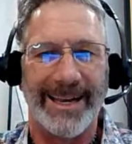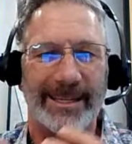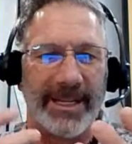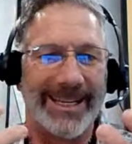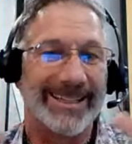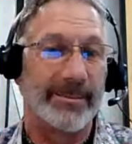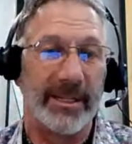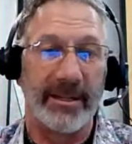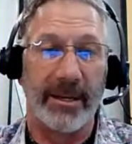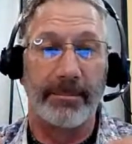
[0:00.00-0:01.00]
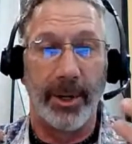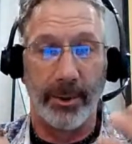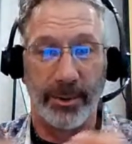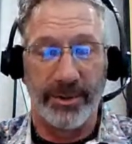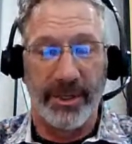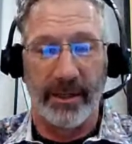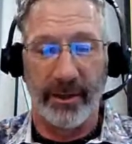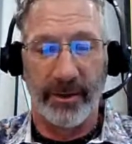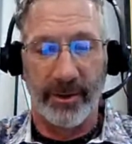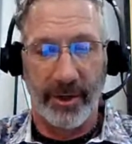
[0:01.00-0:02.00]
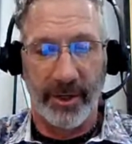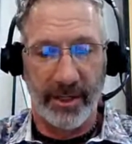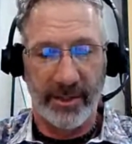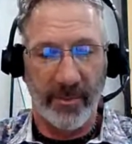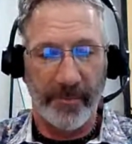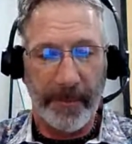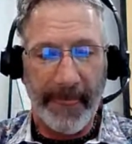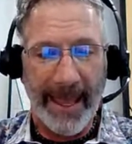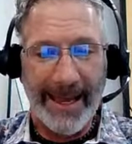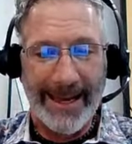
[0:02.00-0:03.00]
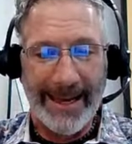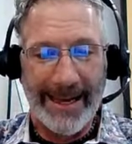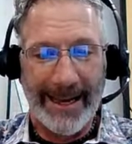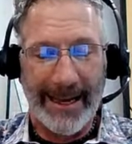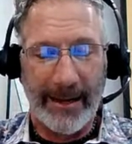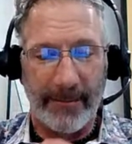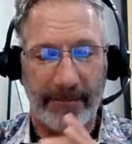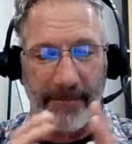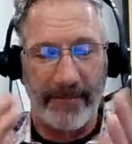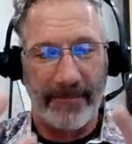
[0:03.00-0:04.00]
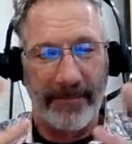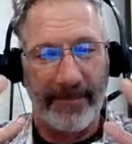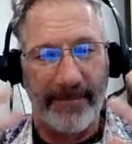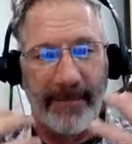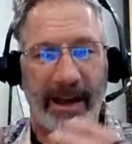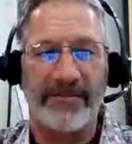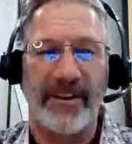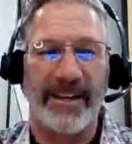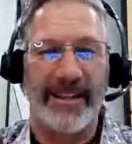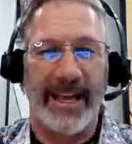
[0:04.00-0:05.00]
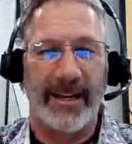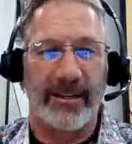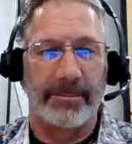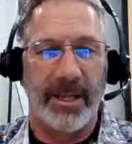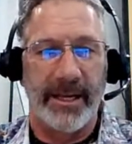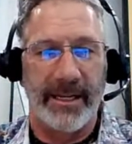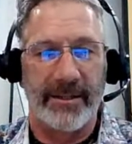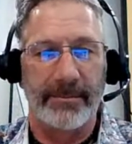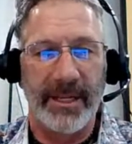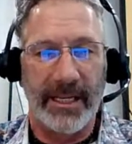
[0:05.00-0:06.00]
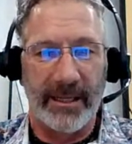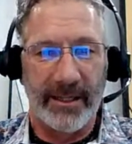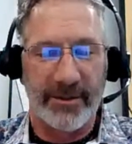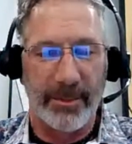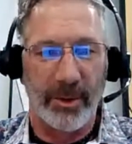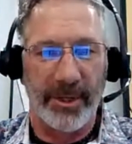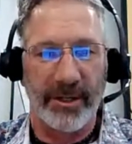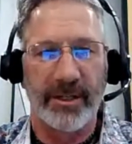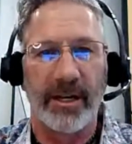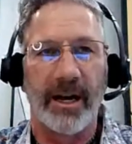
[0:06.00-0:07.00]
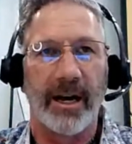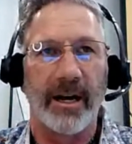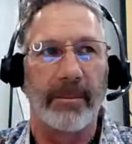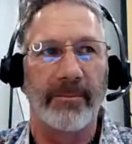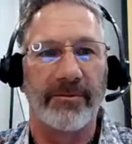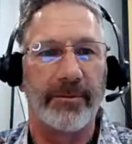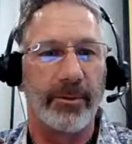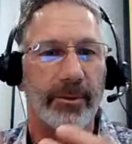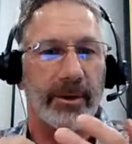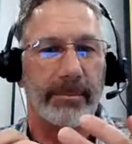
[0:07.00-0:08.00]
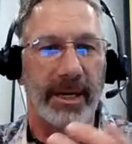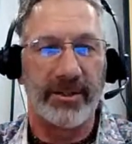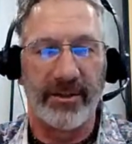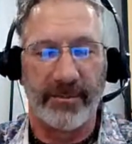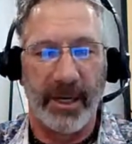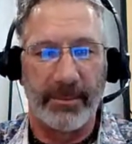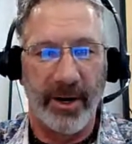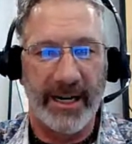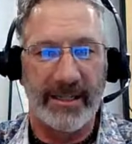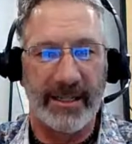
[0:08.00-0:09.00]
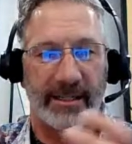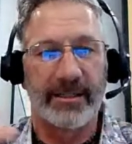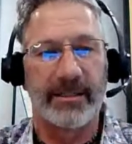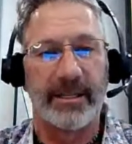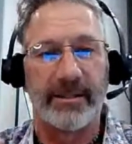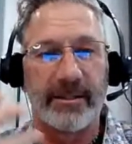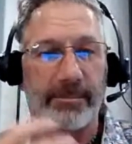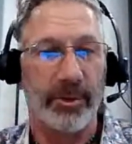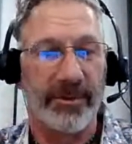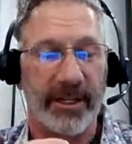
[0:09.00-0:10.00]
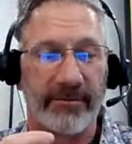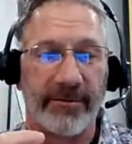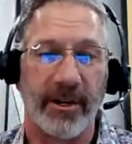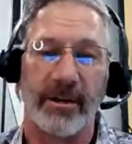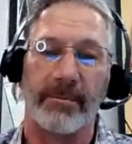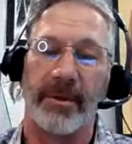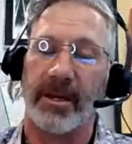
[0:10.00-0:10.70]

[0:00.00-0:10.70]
as it begins to be imposed and learned on us. I find that applying to me in this moment for much of my practice since moving from